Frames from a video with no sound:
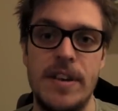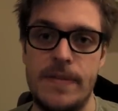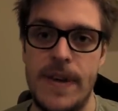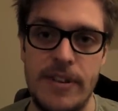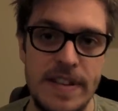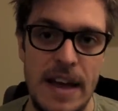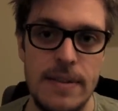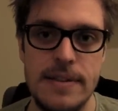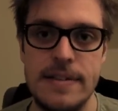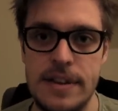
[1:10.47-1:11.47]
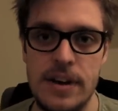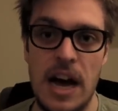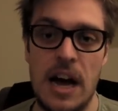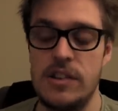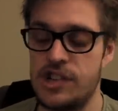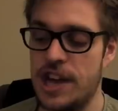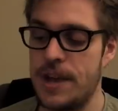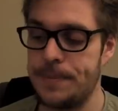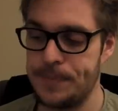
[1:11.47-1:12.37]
and is a very talented archer